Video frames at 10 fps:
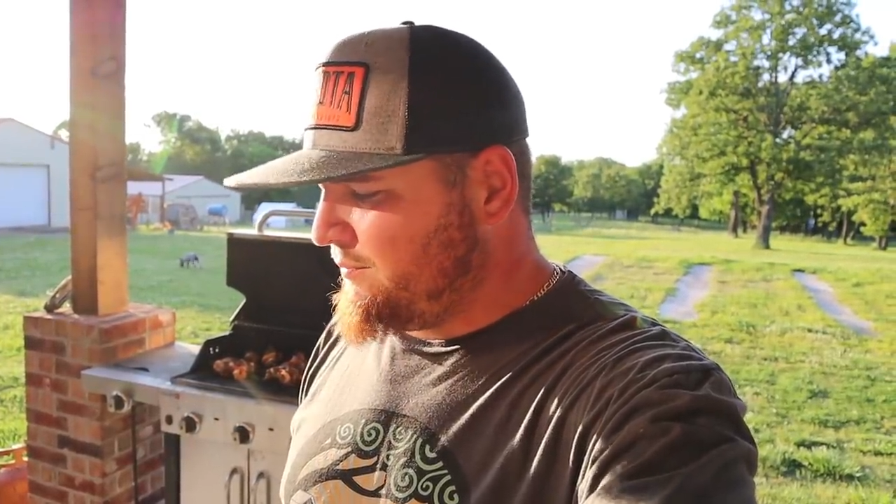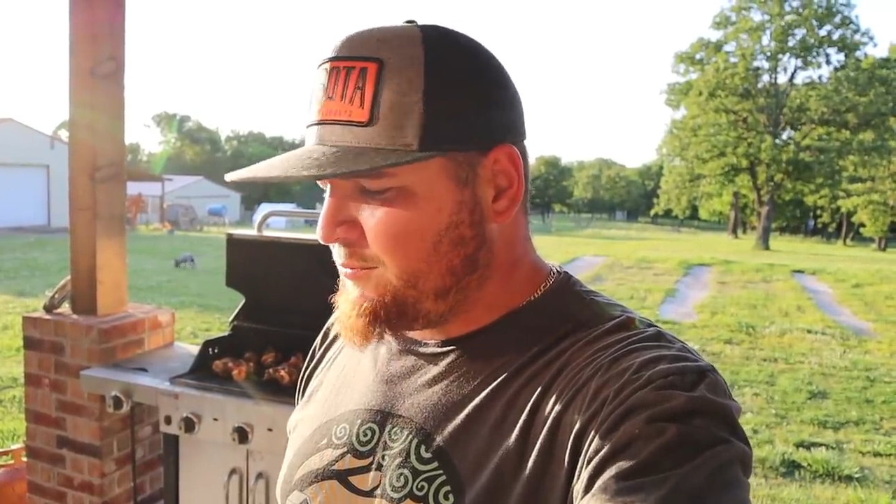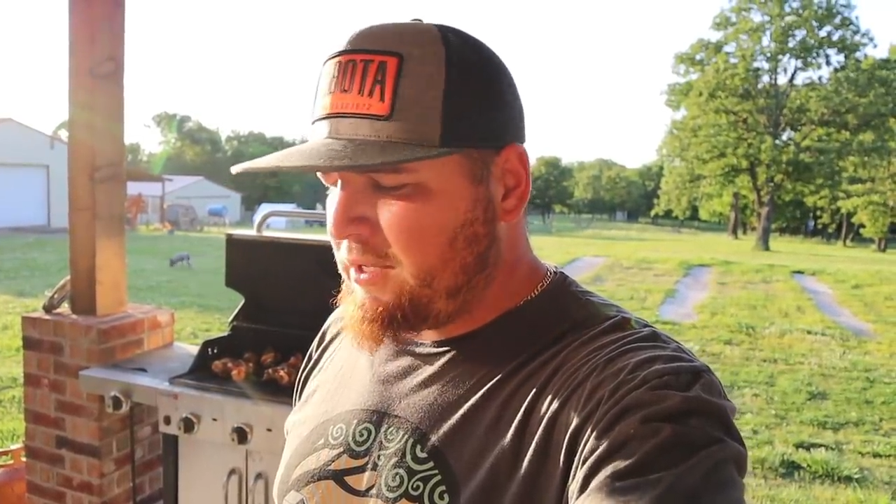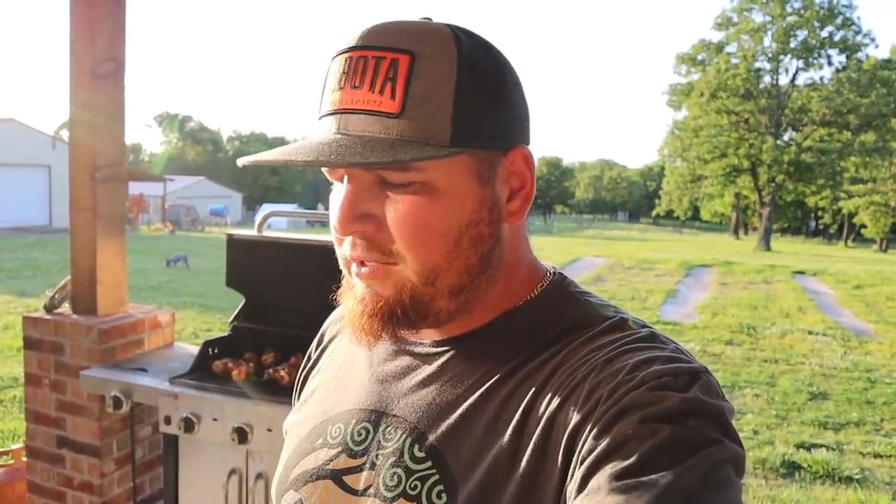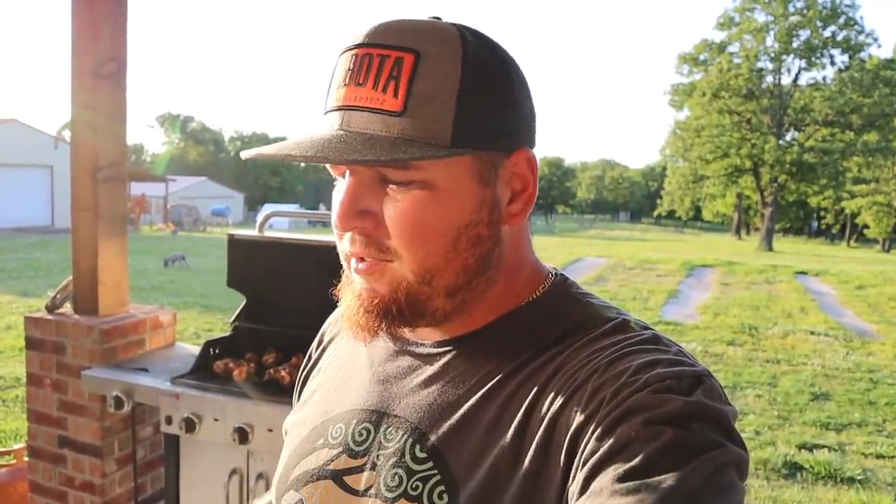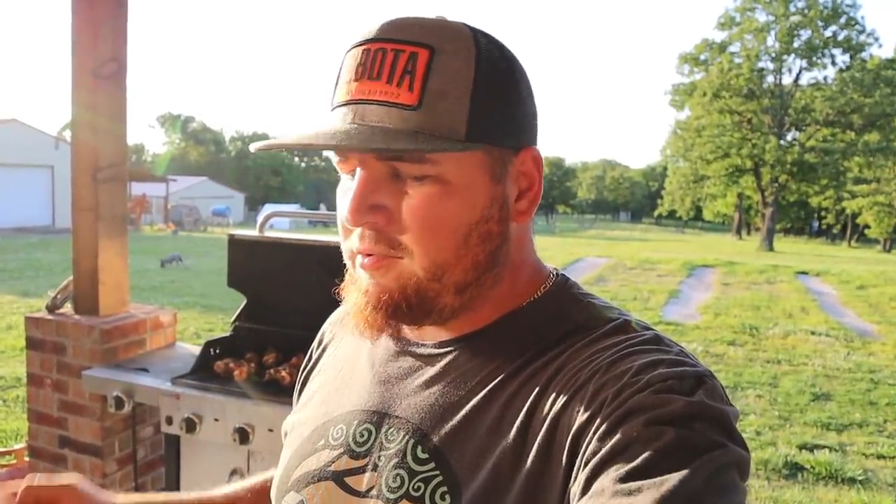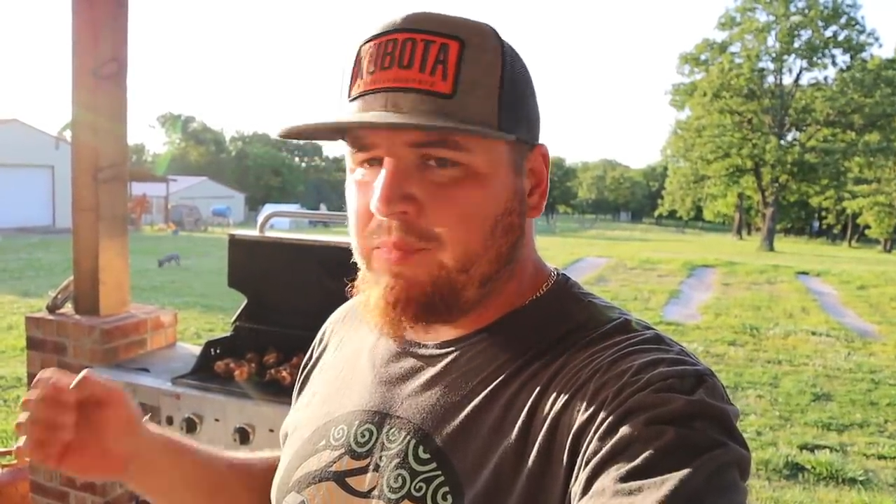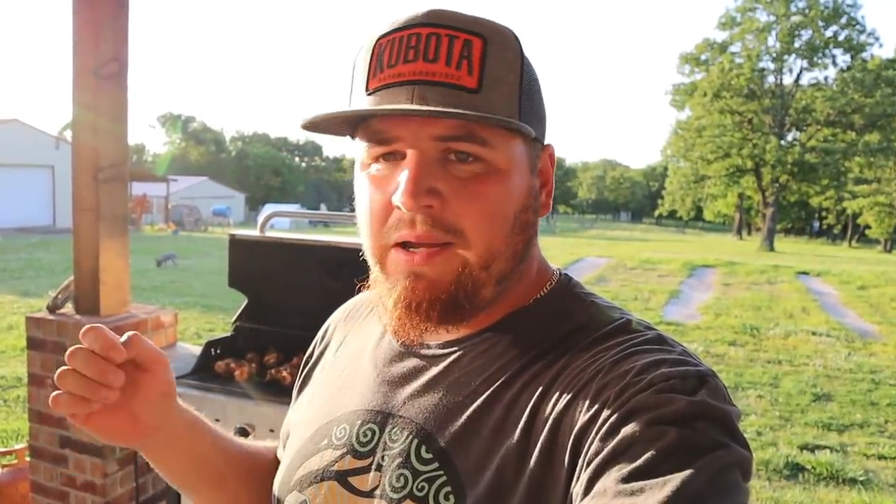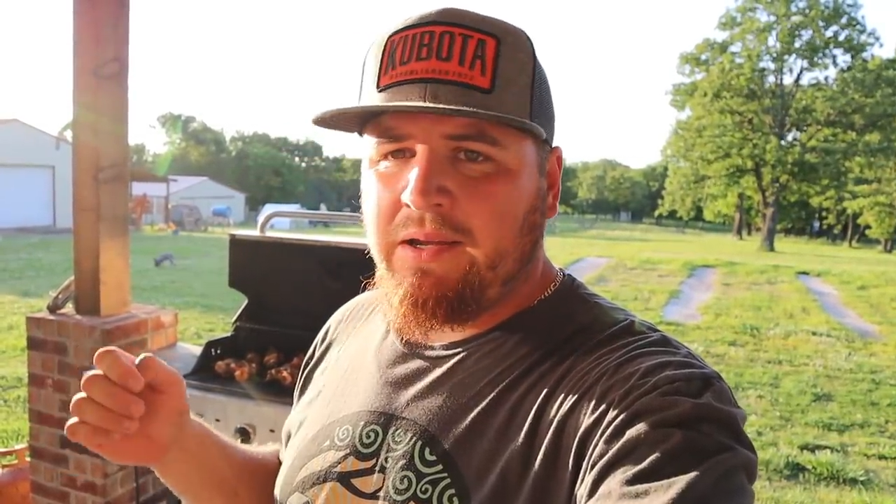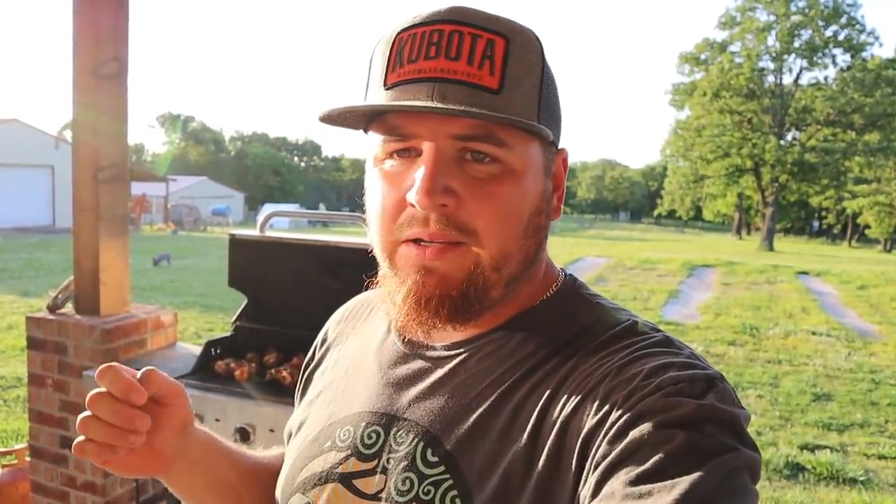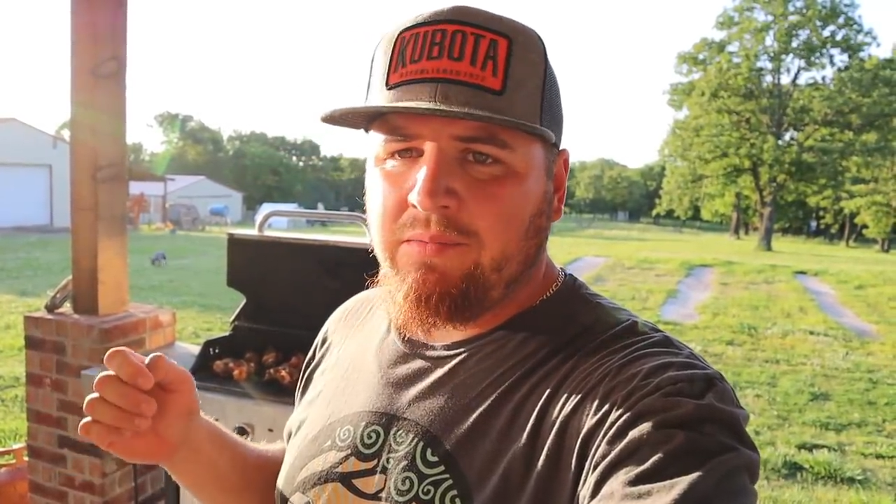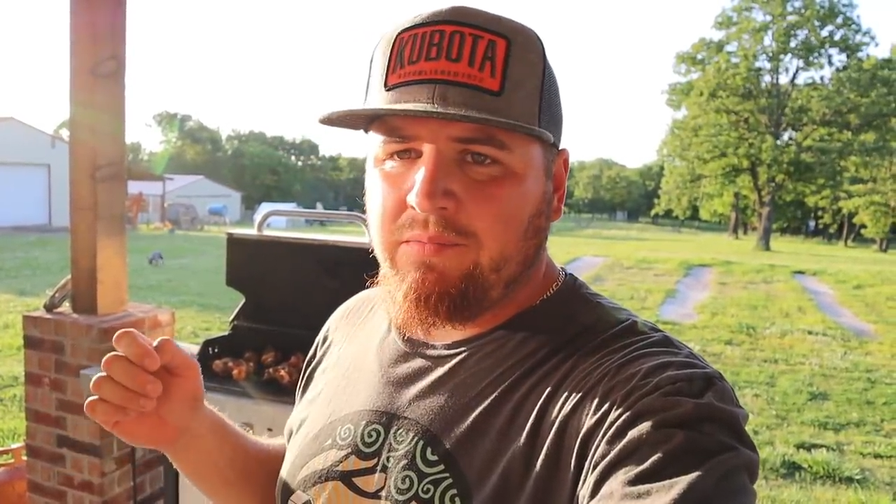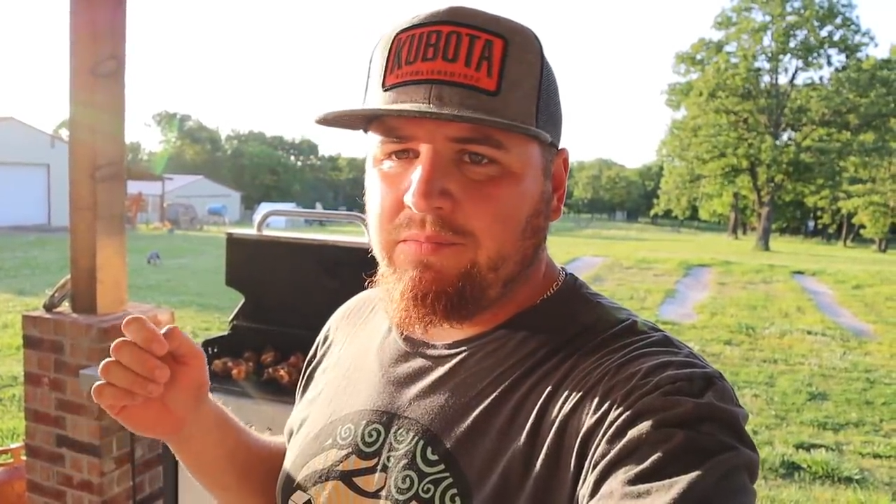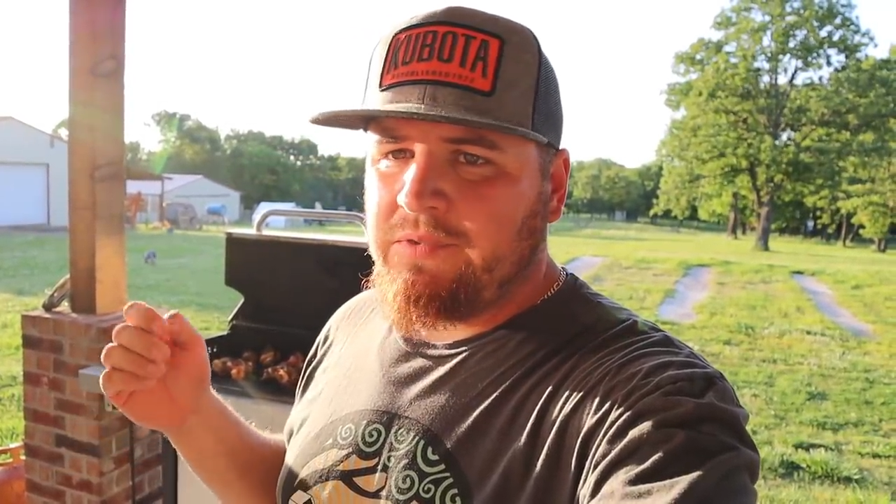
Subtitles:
whether you're buying,